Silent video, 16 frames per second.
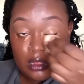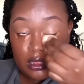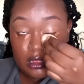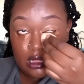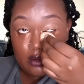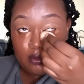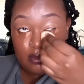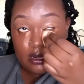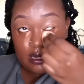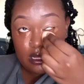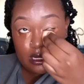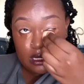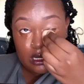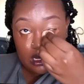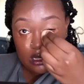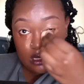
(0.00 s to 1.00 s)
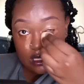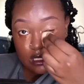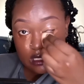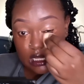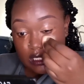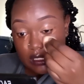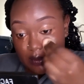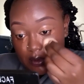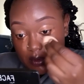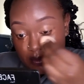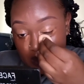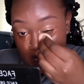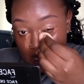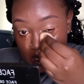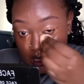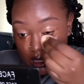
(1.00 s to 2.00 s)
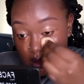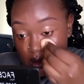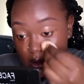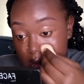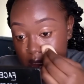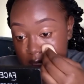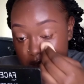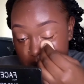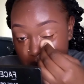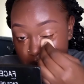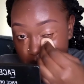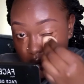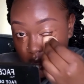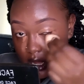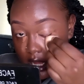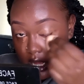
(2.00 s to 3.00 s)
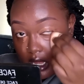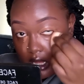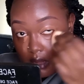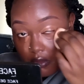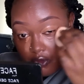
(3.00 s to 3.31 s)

then blend in, starting from the inner corners of your eye,